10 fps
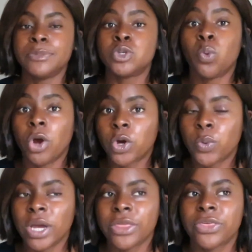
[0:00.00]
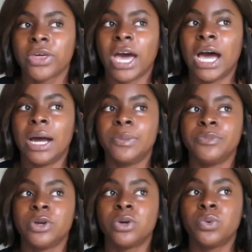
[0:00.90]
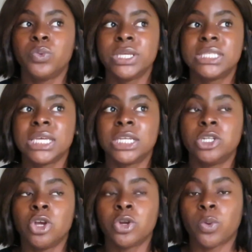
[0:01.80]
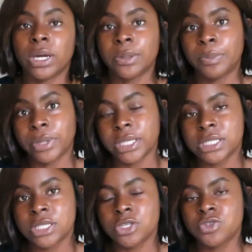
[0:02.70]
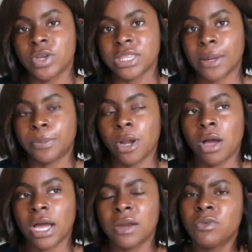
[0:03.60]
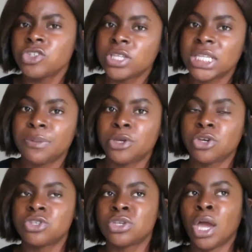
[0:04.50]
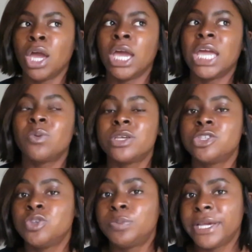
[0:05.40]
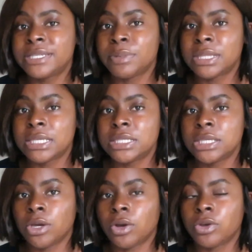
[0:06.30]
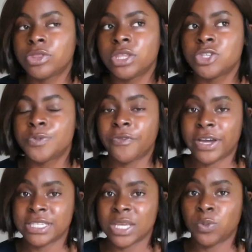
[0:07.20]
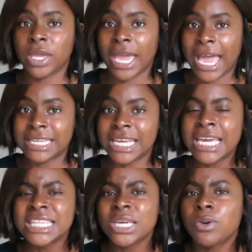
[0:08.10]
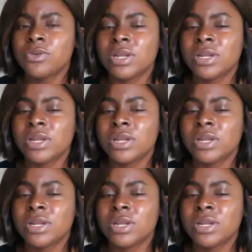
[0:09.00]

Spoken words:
to work with. We did learn quite a bit during that block. Unfortunately, because it was new placement this year, the supervisors that we had, they weren't